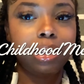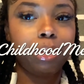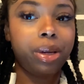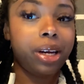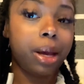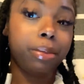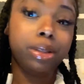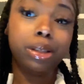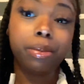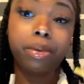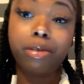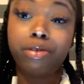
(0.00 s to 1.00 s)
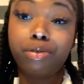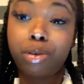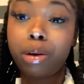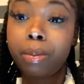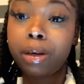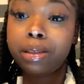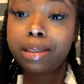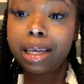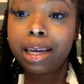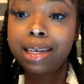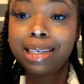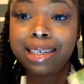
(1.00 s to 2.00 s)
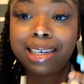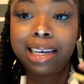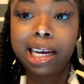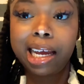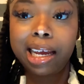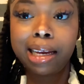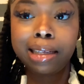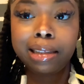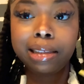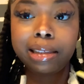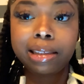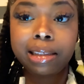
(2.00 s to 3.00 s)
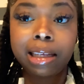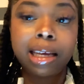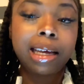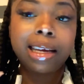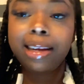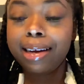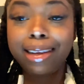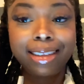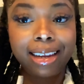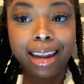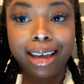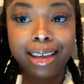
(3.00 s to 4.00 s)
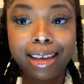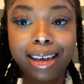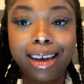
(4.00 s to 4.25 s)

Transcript: being able to perform on stage and dance nothing like it.